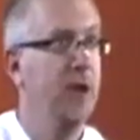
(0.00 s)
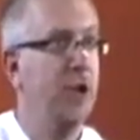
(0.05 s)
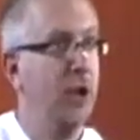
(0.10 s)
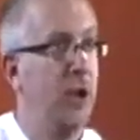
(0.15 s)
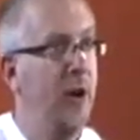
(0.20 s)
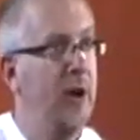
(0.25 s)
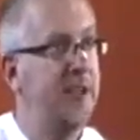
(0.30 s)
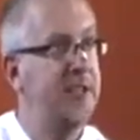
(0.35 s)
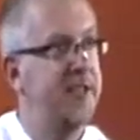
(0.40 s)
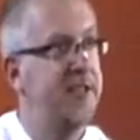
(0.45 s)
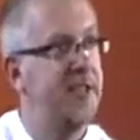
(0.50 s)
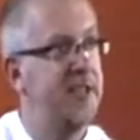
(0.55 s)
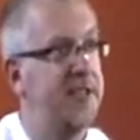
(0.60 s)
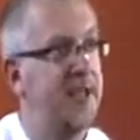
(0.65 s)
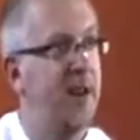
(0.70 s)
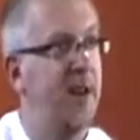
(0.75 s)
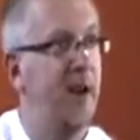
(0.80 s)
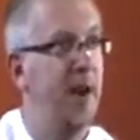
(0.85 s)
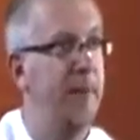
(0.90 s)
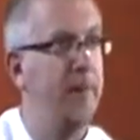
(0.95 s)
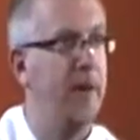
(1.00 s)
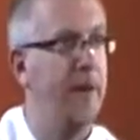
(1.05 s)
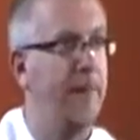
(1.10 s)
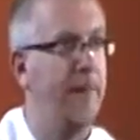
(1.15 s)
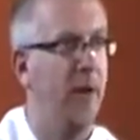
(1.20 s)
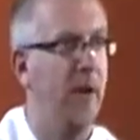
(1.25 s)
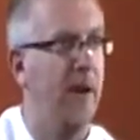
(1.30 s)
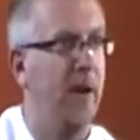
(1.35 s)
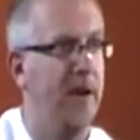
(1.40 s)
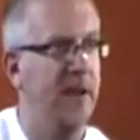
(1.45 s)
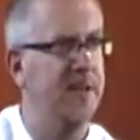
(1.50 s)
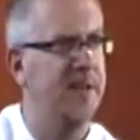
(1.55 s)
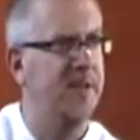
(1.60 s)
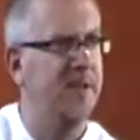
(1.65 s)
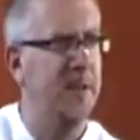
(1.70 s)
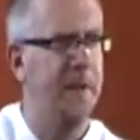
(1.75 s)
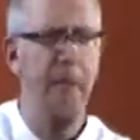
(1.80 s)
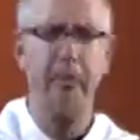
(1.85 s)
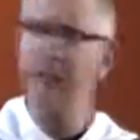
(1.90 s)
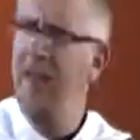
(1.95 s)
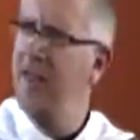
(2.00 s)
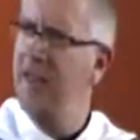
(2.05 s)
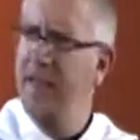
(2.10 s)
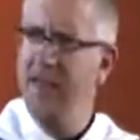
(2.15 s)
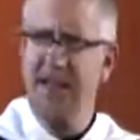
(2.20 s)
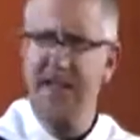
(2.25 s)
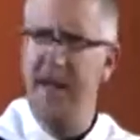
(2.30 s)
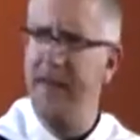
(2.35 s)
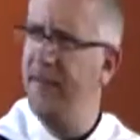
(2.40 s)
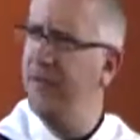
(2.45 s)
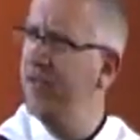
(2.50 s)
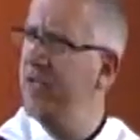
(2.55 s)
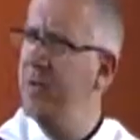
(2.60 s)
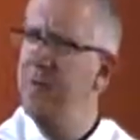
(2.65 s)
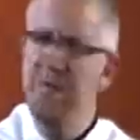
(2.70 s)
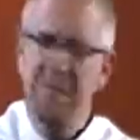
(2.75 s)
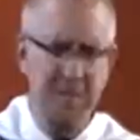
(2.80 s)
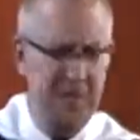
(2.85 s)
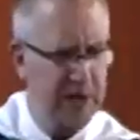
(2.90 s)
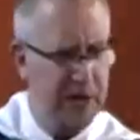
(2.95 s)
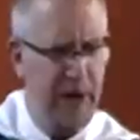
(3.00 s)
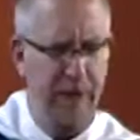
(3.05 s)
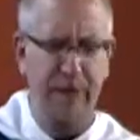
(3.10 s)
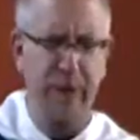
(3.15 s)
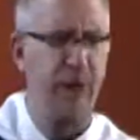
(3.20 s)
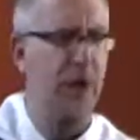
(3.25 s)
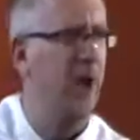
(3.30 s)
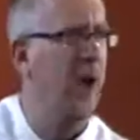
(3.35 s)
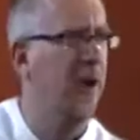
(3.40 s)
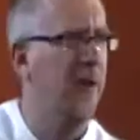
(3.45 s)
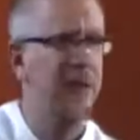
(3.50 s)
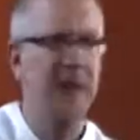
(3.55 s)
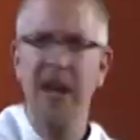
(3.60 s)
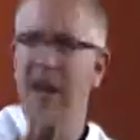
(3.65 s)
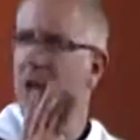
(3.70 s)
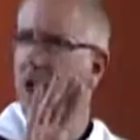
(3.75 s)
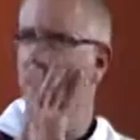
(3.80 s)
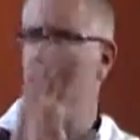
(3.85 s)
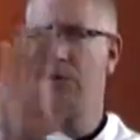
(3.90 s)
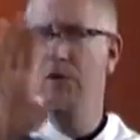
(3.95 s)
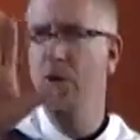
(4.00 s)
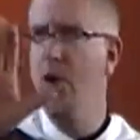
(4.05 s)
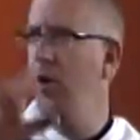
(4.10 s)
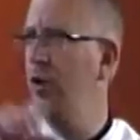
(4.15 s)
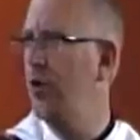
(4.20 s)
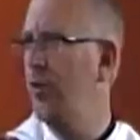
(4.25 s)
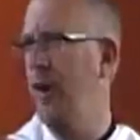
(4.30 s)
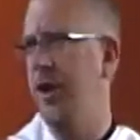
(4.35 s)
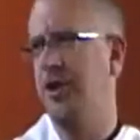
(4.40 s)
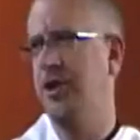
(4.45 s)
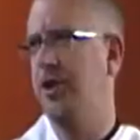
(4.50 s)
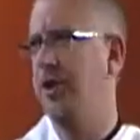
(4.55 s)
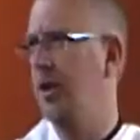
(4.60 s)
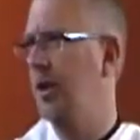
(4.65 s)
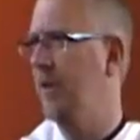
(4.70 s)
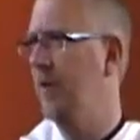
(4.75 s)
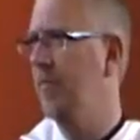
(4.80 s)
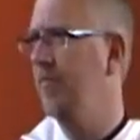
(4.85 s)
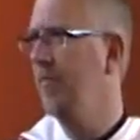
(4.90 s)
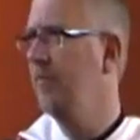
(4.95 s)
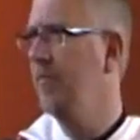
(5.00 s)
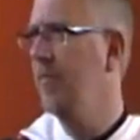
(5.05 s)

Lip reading: Choices that are before us. Some of them difficult, no question.